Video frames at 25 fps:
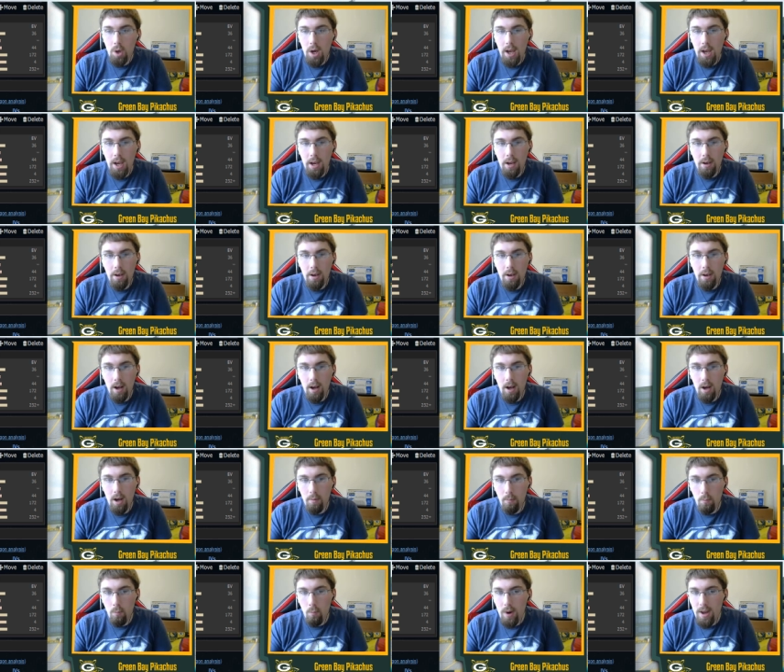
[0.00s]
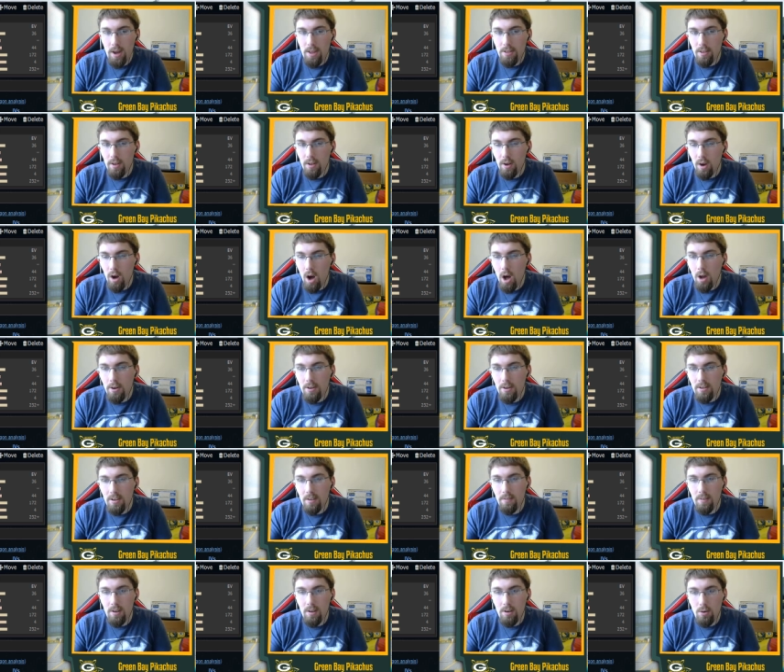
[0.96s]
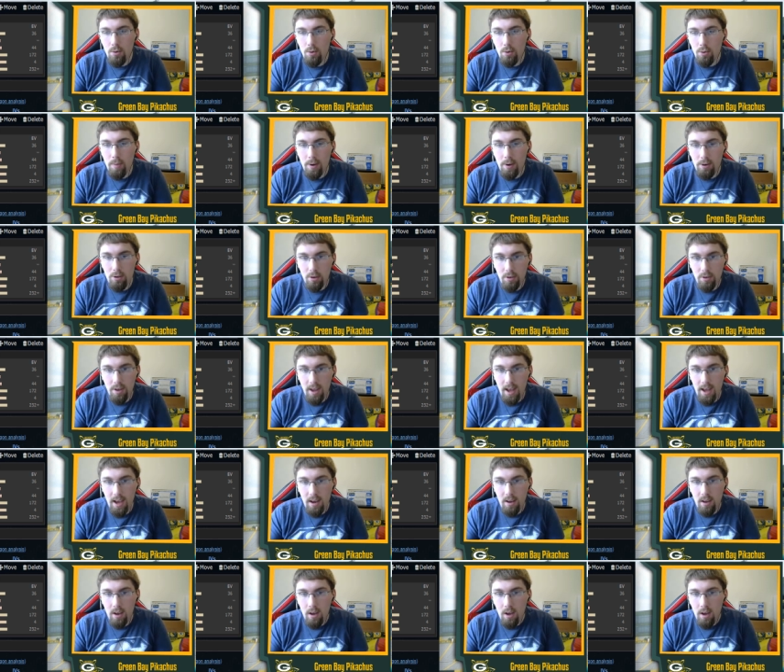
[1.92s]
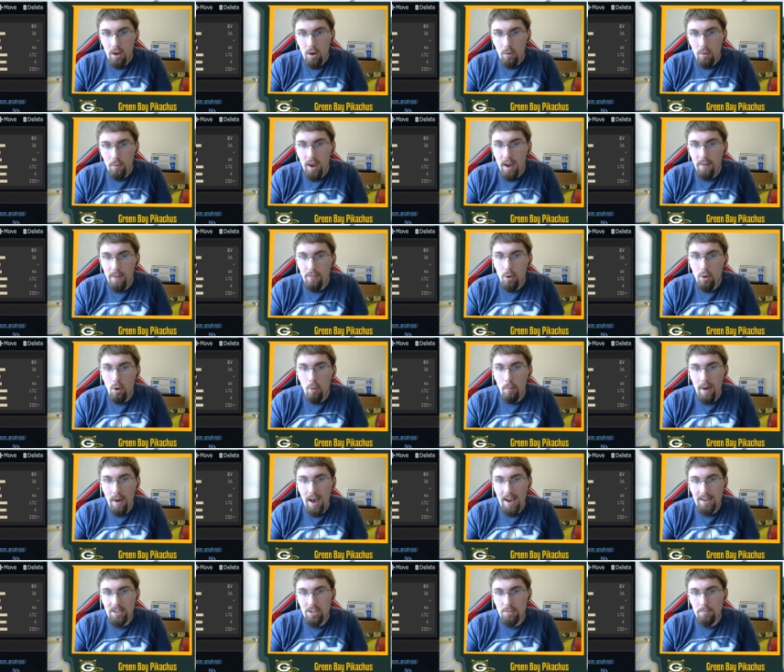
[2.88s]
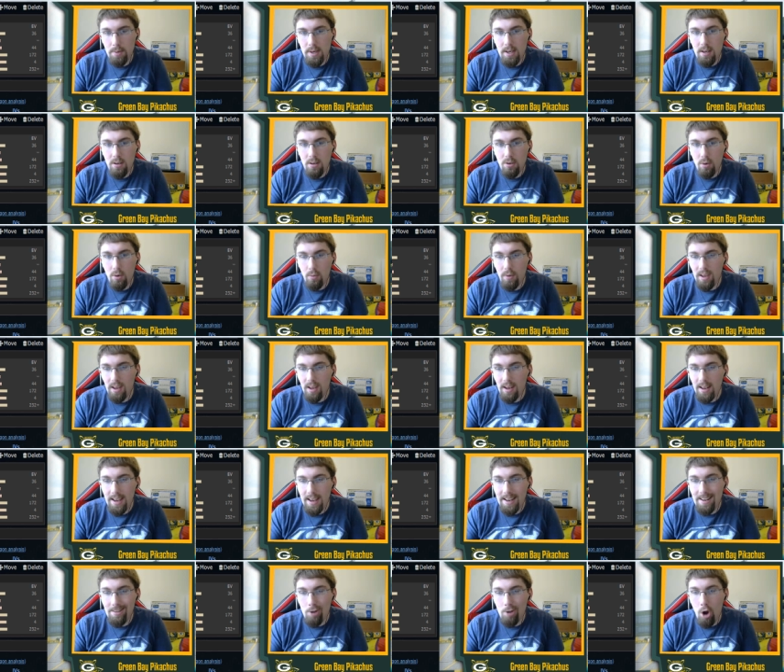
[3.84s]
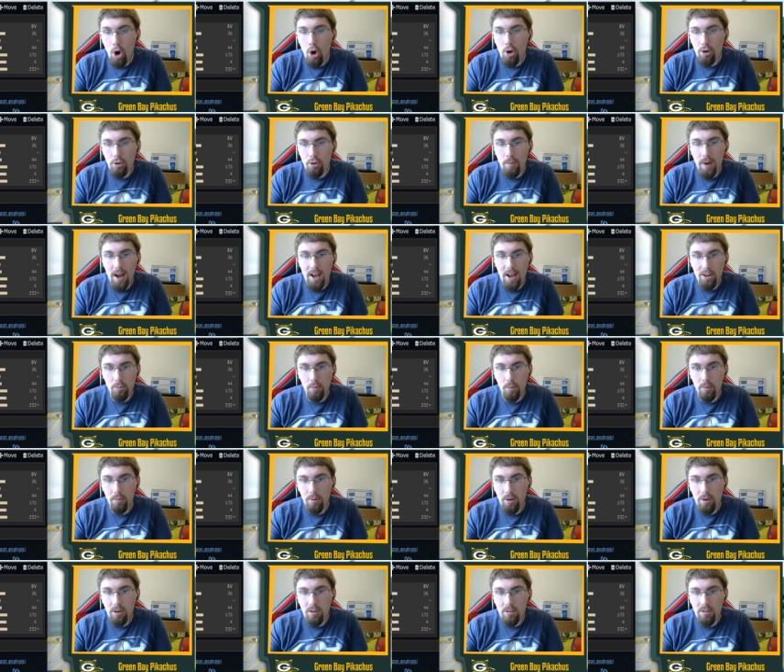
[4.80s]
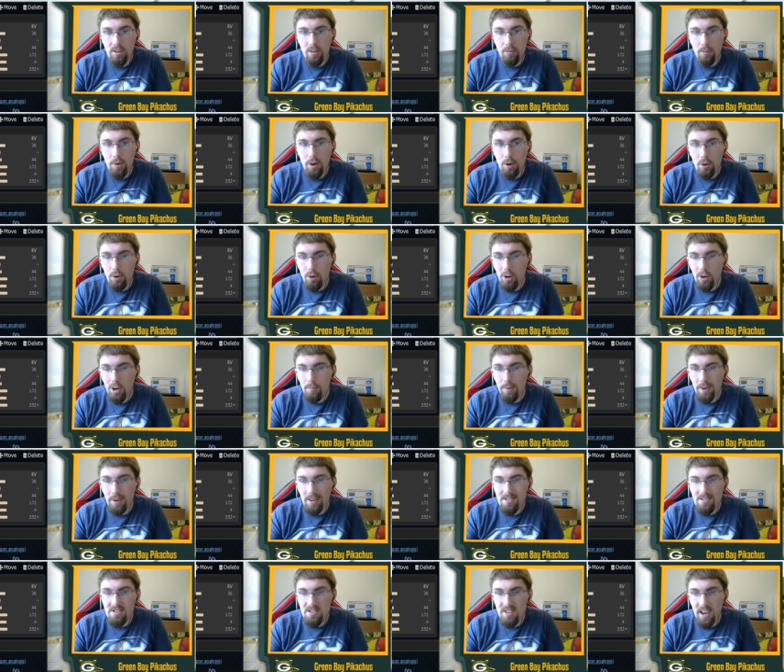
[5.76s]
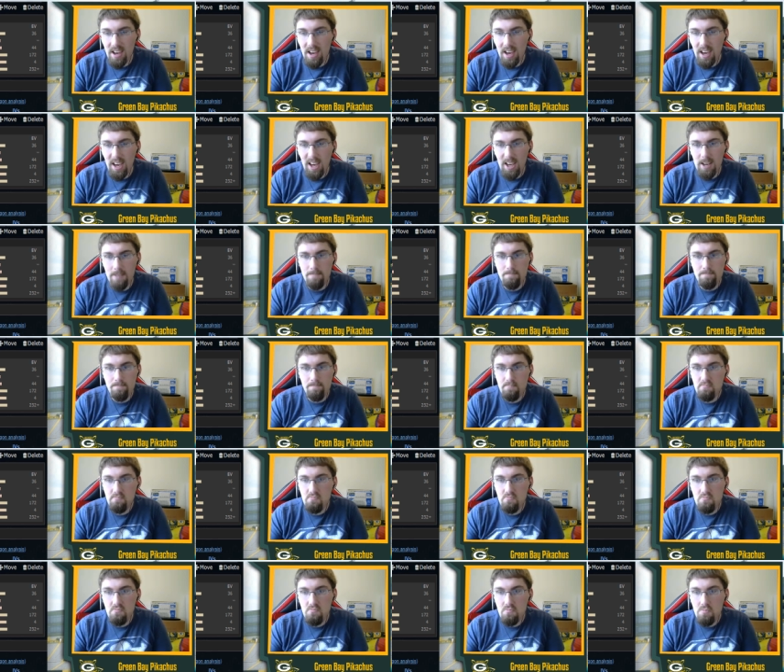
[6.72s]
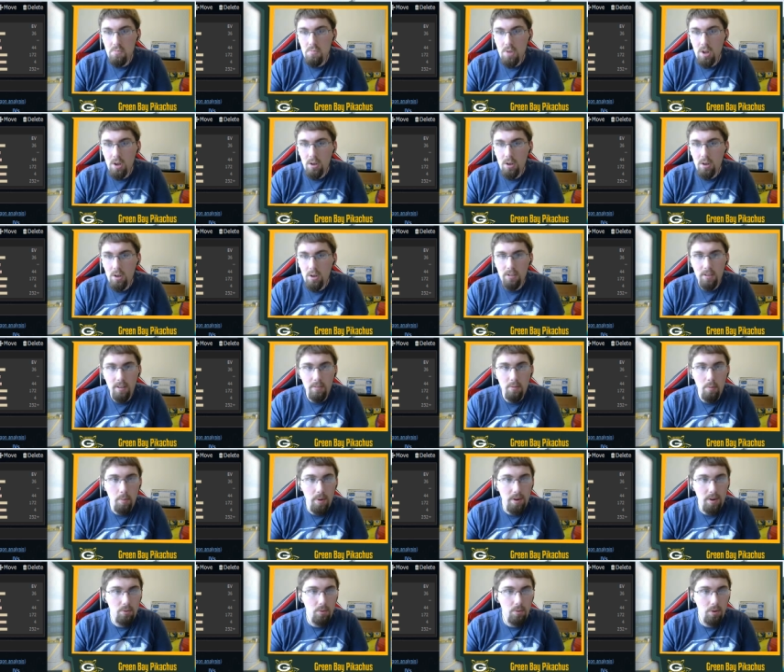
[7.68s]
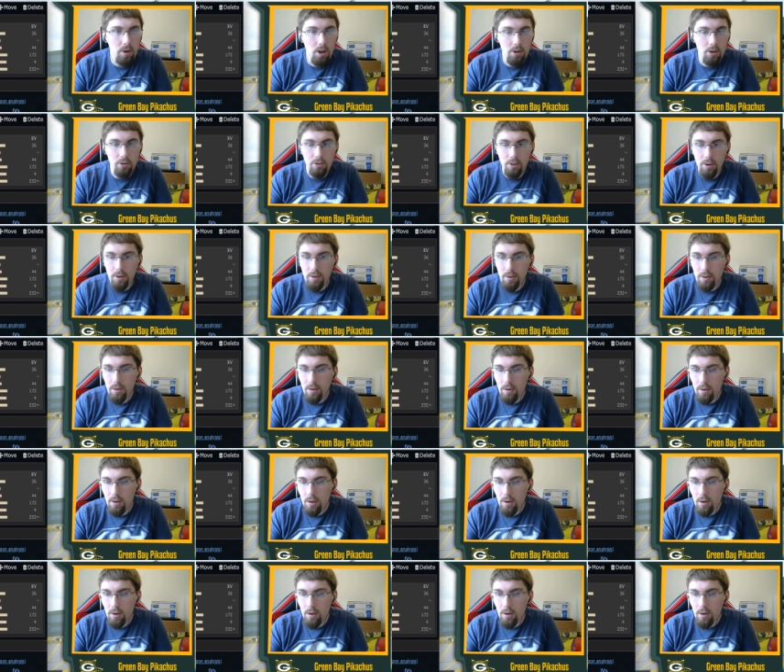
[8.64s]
And um, with 172 special attack, we have to go max speed so we can hit as hard as possible. Because if we are creeping, say, does he have a base 100?